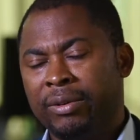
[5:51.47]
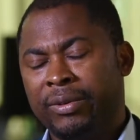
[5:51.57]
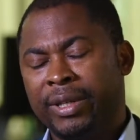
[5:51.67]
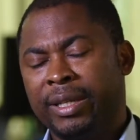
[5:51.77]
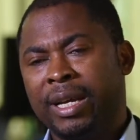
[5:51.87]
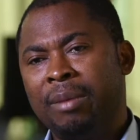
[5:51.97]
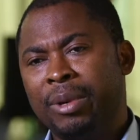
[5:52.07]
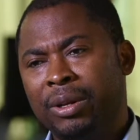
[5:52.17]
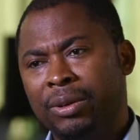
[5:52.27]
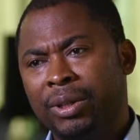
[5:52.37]
research can
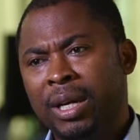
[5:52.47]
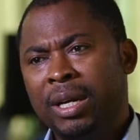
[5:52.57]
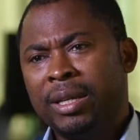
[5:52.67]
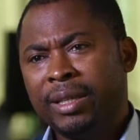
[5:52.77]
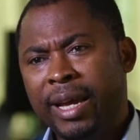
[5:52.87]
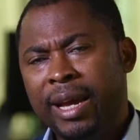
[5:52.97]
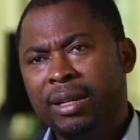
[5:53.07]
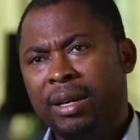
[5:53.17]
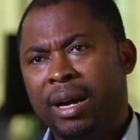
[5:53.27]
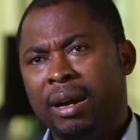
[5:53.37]
be done,
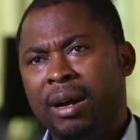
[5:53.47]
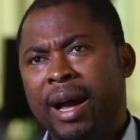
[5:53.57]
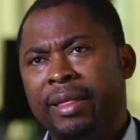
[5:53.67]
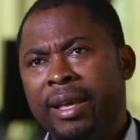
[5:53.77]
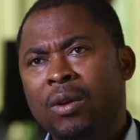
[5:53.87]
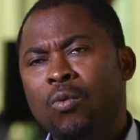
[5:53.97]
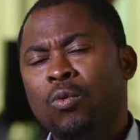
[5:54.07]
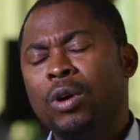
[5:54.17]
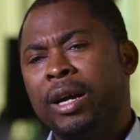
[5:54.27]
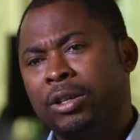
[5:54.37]
then I think
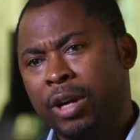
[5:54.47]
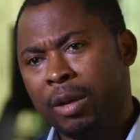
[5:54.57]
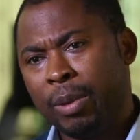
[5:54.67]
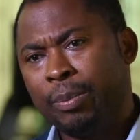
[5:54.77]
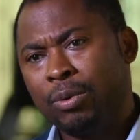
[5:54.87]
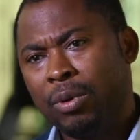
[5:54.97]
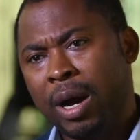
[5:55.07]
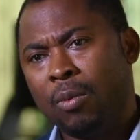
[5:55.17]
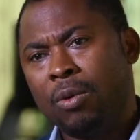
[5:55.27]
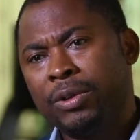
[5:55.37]
we'll attract people.
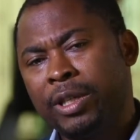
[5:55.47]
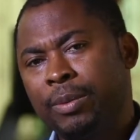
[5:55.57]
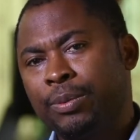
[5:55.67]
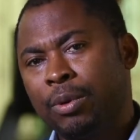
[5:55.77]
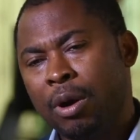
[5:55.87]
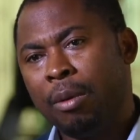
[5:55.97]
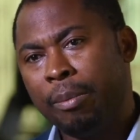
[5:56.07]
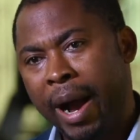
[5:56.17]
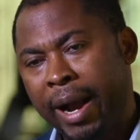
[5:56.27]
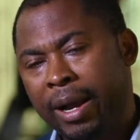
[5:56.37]
And once these people
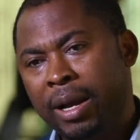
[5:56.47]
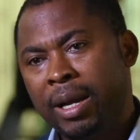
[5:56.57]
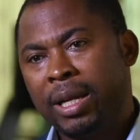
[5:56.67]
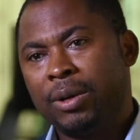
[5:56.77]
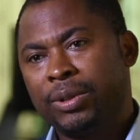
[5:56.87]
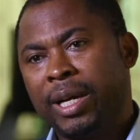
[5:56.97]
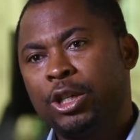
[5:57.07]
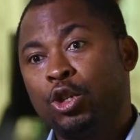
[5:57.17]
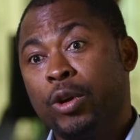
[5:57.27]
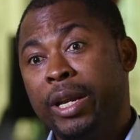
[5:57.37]
come back, they'll
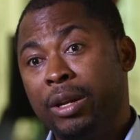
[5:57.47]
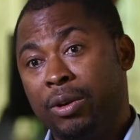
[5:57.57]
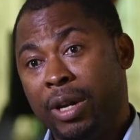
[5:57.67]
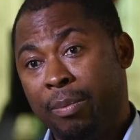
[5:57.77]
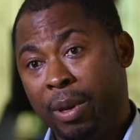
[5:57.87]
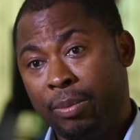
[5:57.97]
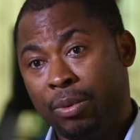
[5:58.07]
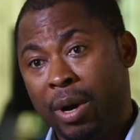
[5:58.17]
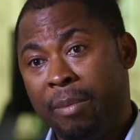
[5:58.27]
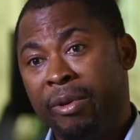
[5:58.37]
start training other
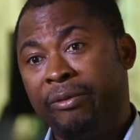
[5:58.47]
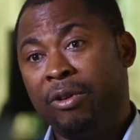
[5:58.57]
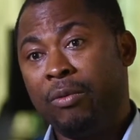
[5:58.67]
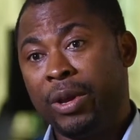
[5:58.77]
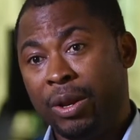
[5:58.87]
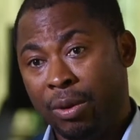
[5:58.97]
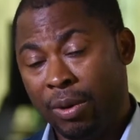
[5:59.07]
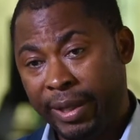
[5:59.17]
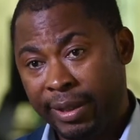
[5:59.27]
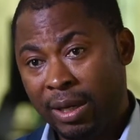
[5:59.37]
people. And before we
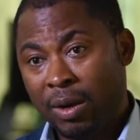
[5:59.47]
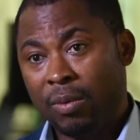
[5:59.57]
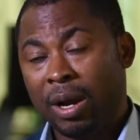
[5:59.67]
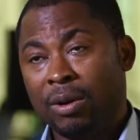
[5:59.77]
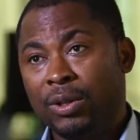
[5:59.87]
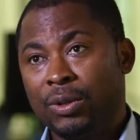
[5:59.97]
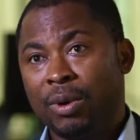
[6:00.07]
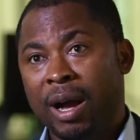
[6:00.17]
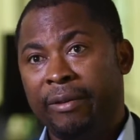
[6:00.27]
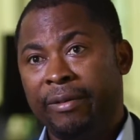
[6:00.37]
know it, we're going
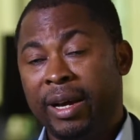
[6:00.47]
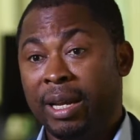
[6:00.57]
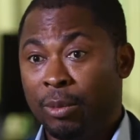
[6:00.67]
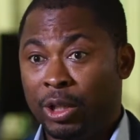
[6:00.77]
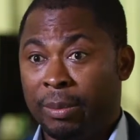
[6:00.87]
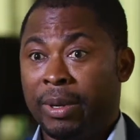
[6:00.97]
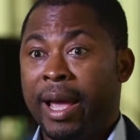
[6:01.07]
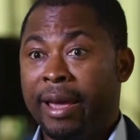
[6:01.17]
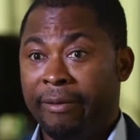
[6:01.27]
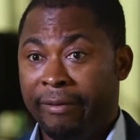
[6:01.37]
to have the
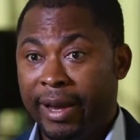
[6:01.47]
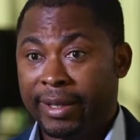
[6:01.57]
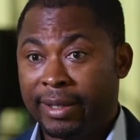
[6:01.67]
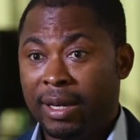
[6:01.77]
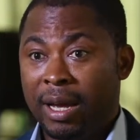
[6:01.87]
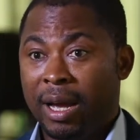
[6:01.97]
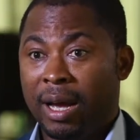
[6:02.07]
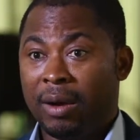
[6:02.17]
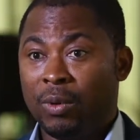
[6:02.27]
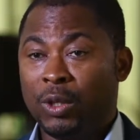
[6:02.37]
multiplier effect,
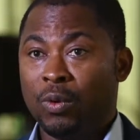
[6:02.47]
which